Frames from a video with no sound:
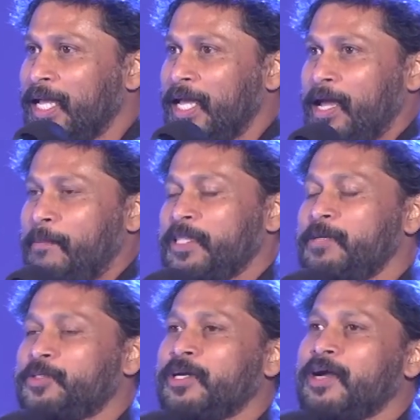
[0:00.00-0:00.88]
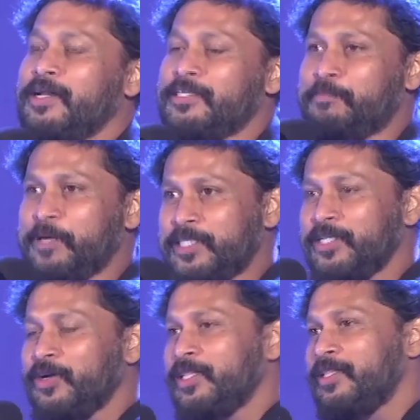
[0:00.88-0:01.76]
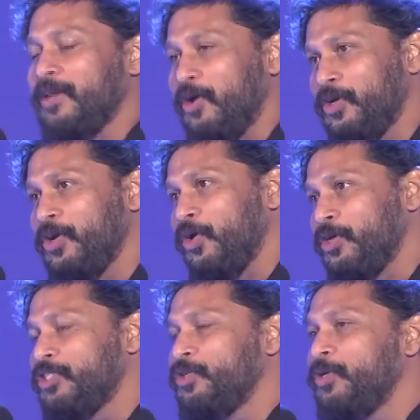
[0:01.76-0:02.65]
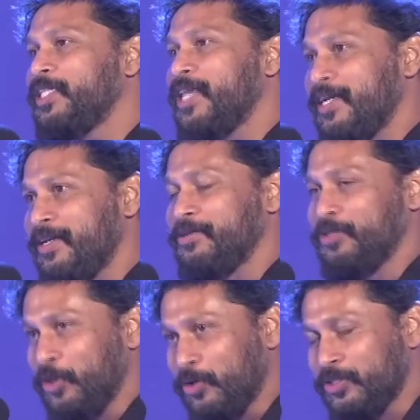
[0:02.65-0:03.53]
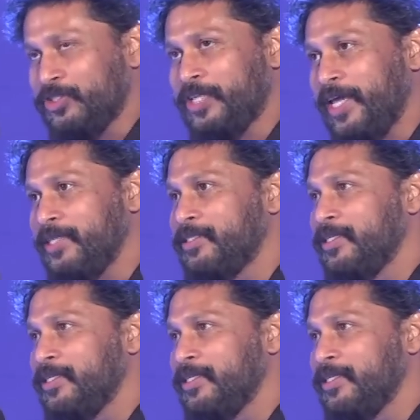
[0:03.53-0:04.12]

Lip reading: Pradeep Sarkar is busy on during those days